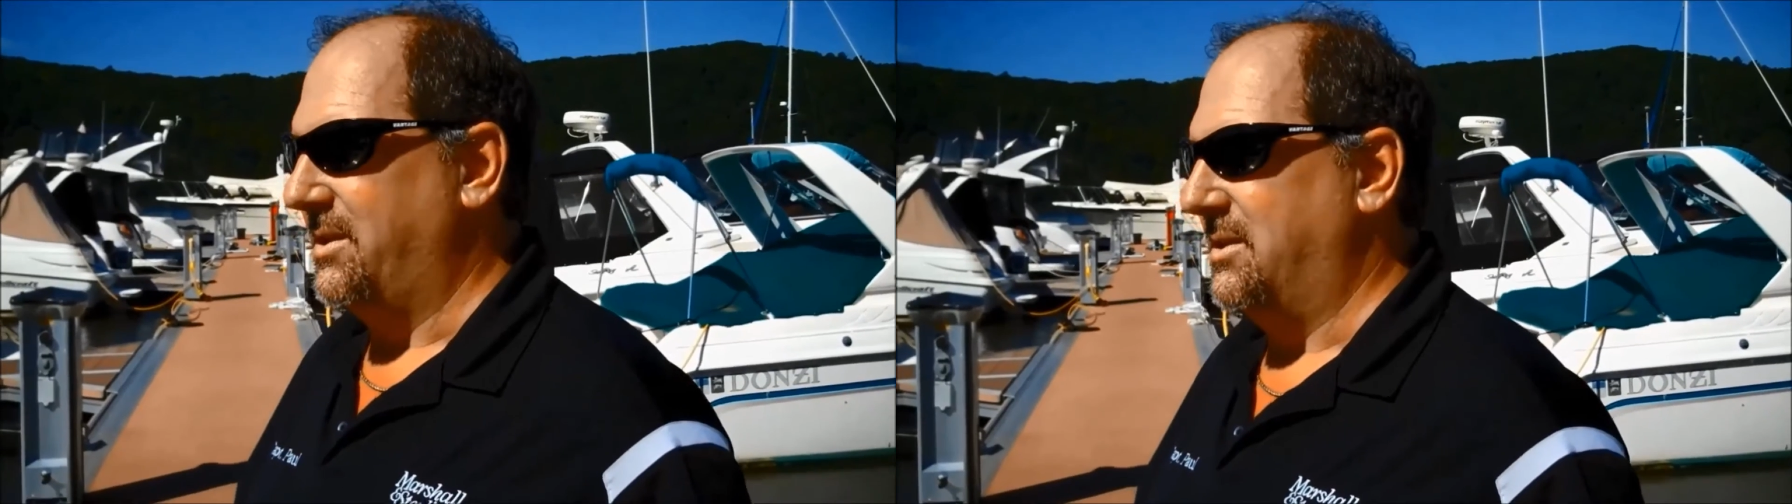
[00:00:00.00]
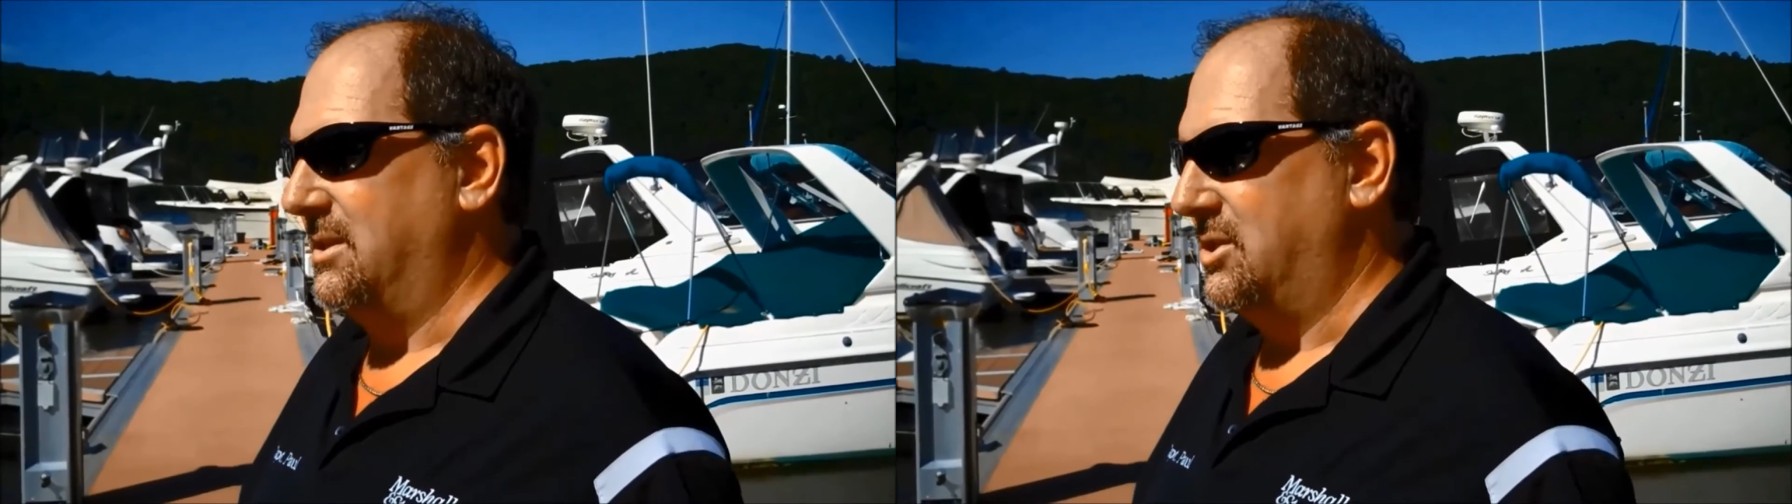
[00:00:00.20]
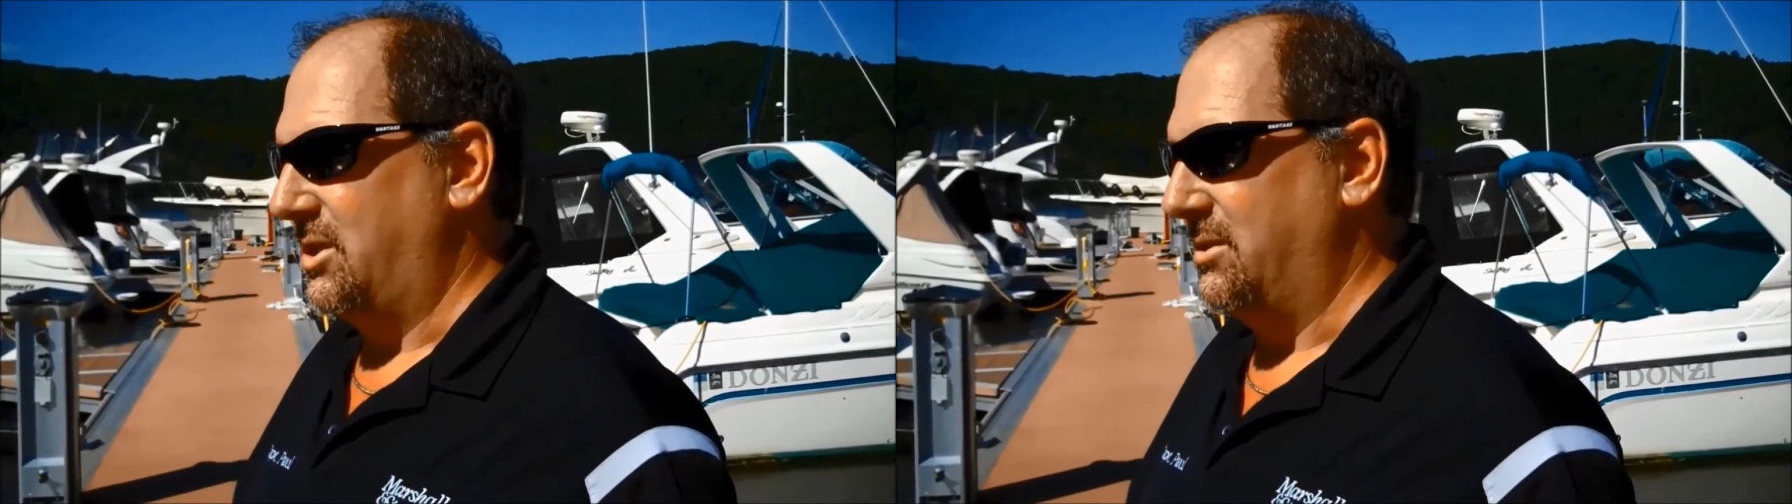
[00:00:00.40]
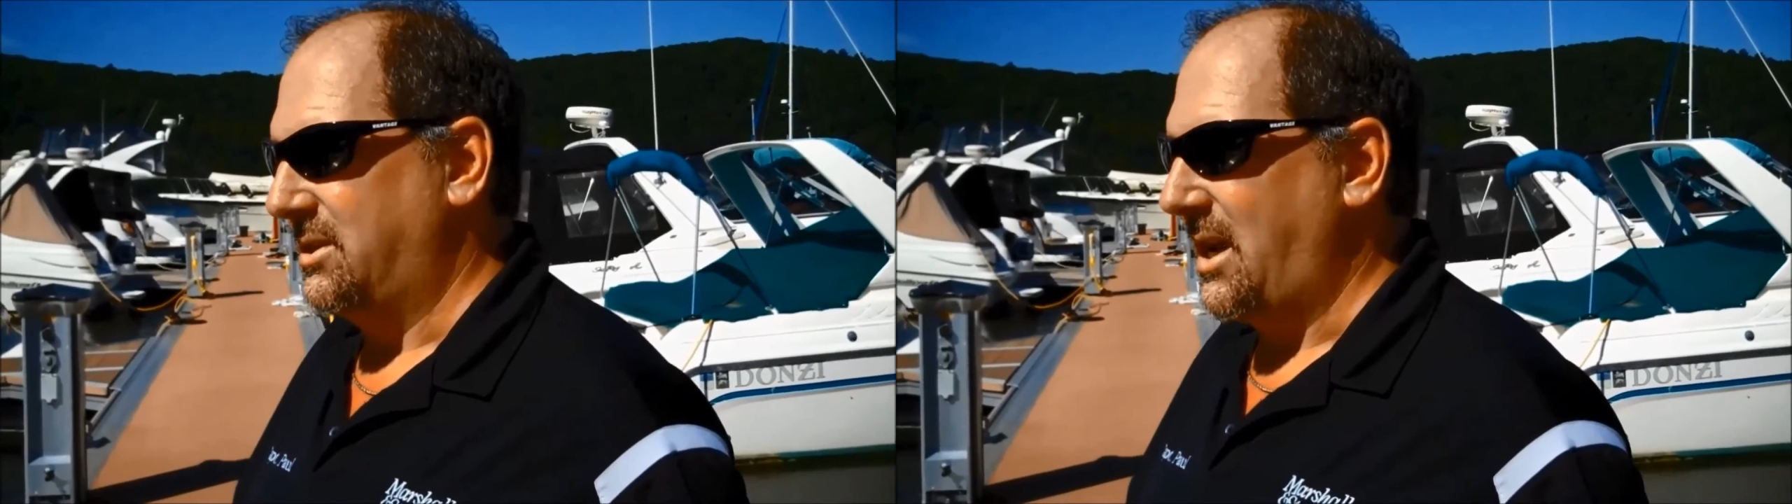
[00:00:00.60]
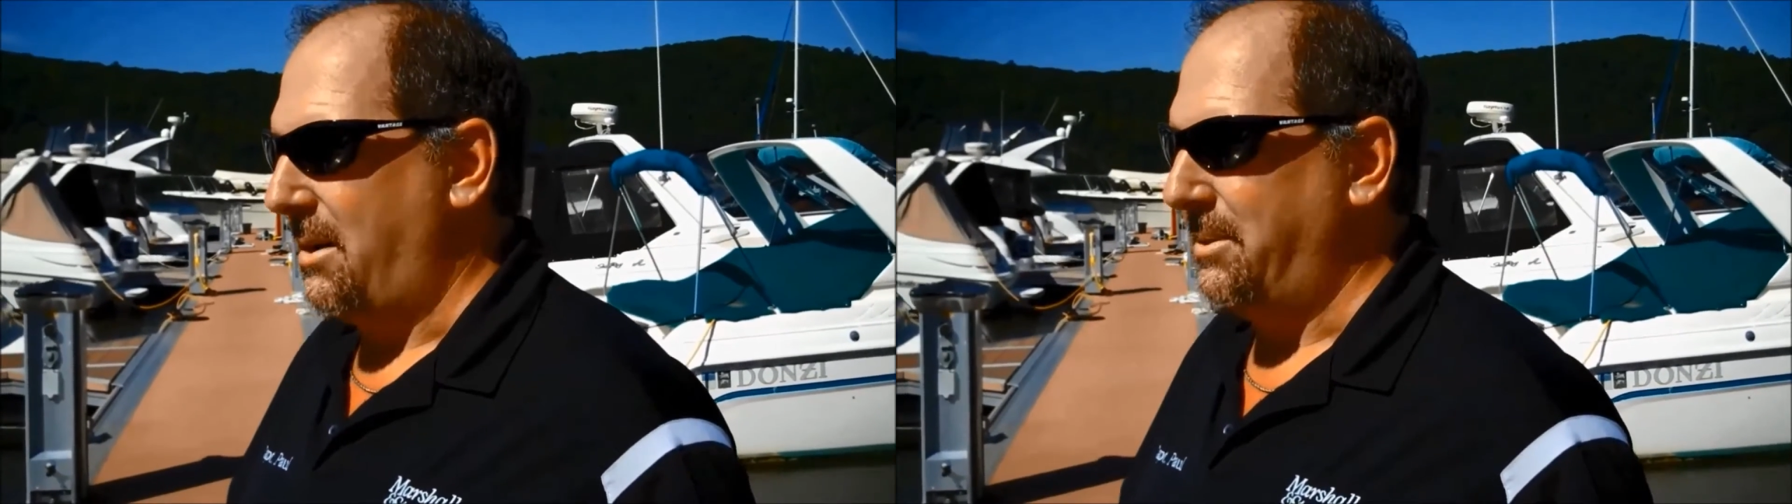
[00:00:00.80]
The insurance
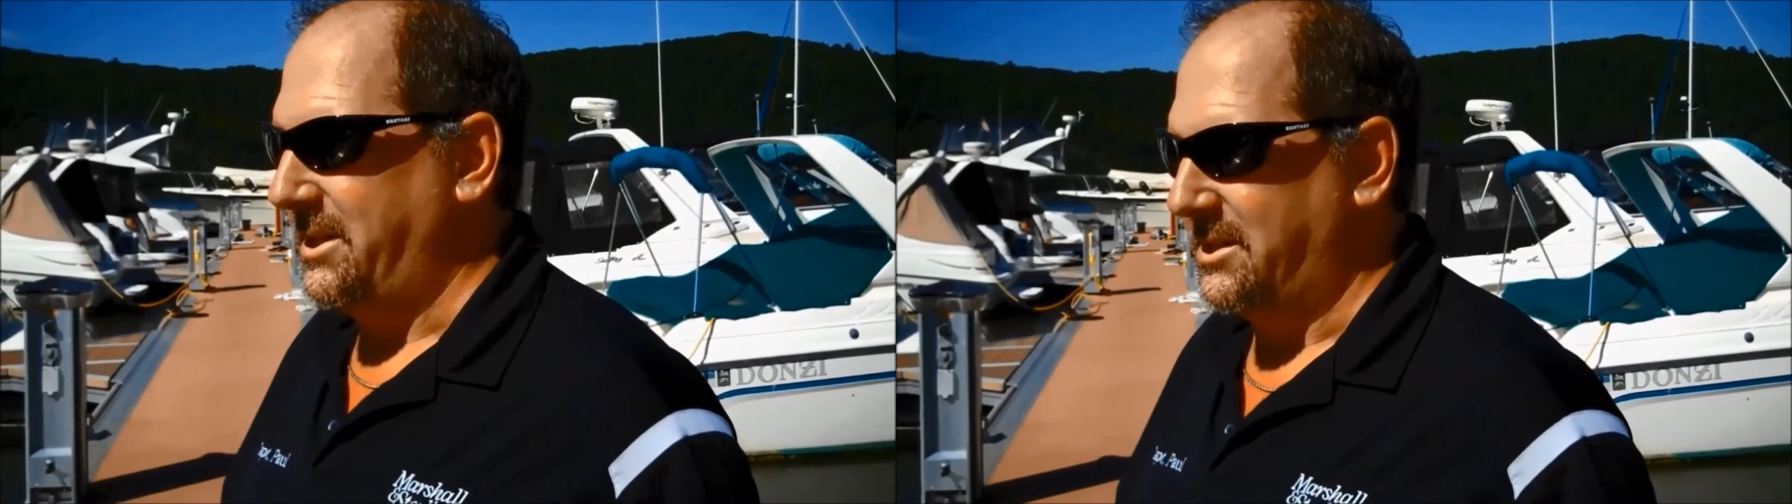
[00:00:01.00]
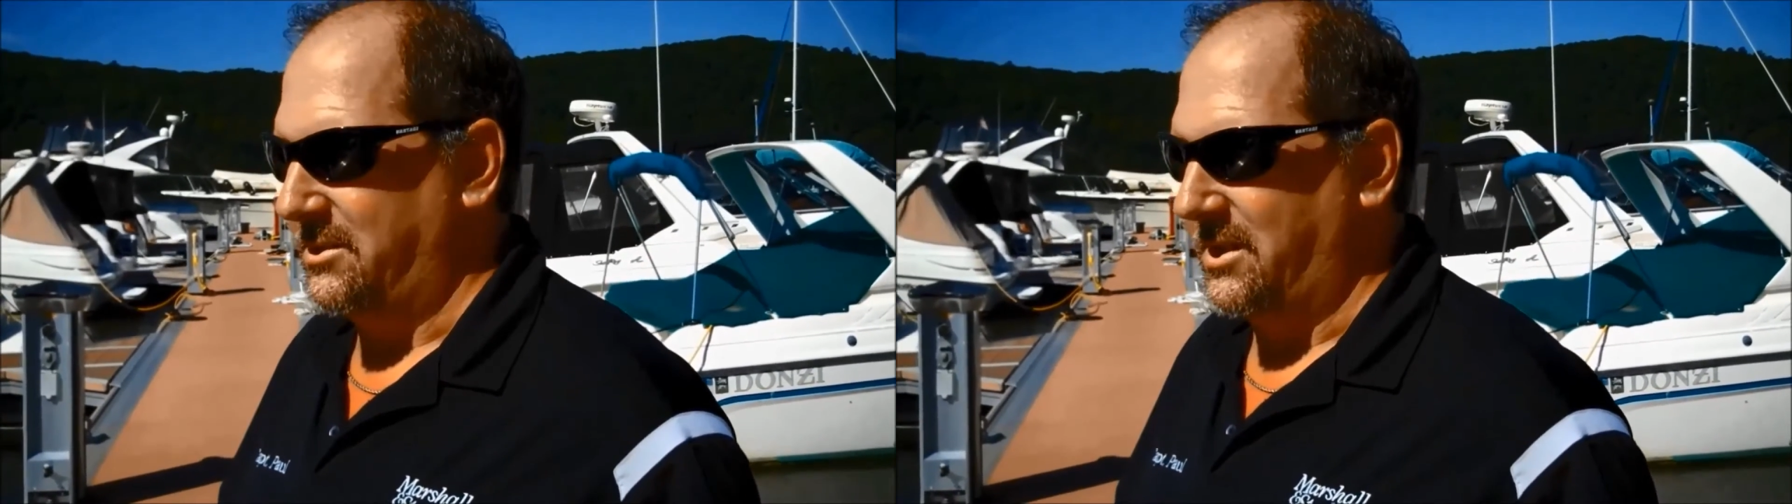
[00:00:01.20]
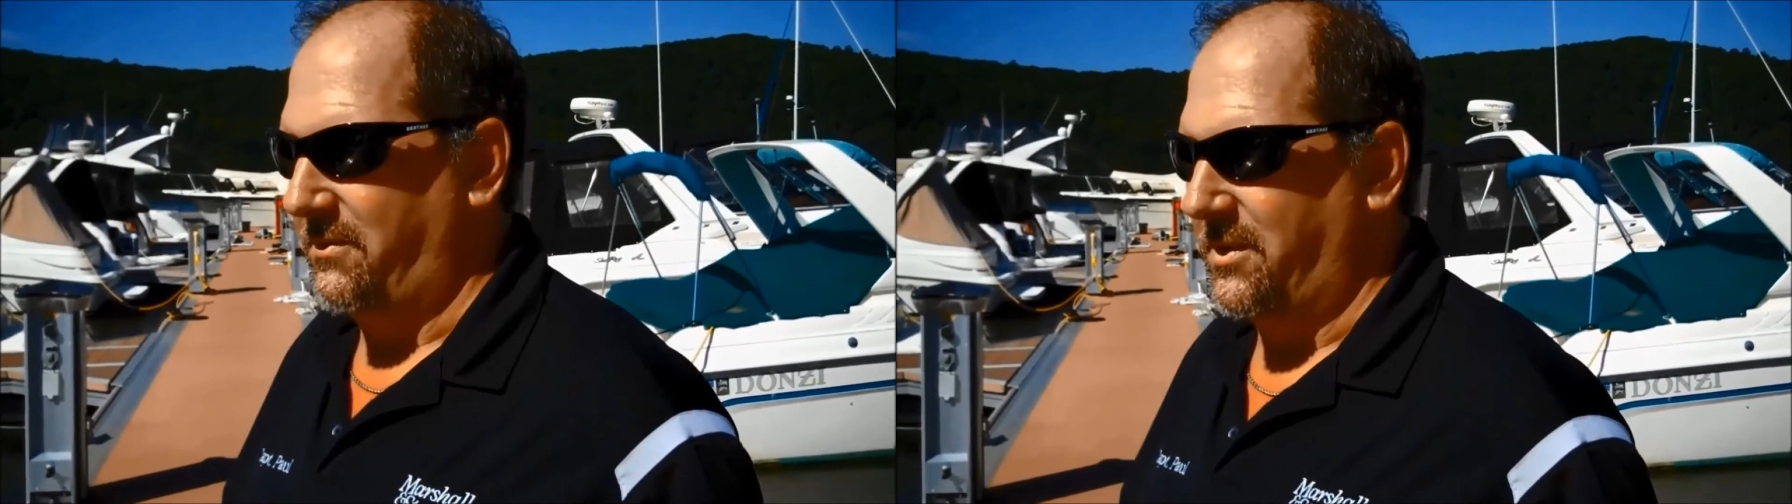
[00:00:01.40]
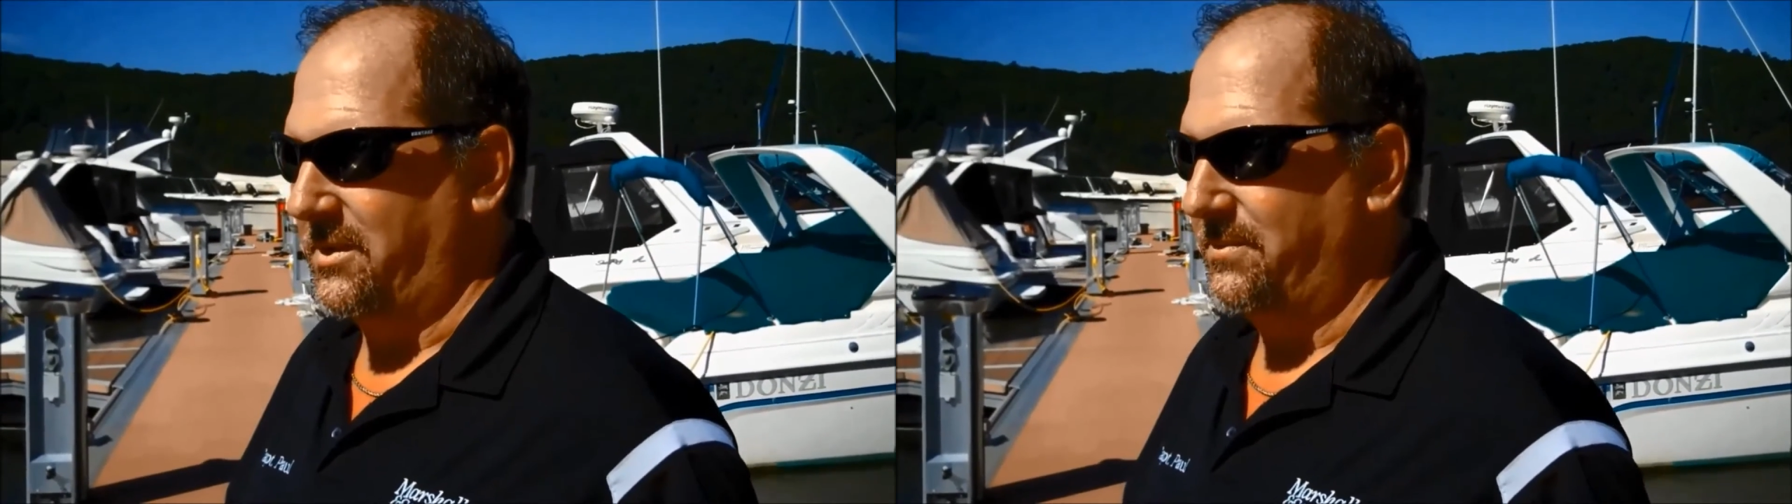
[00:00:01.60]
companies are different.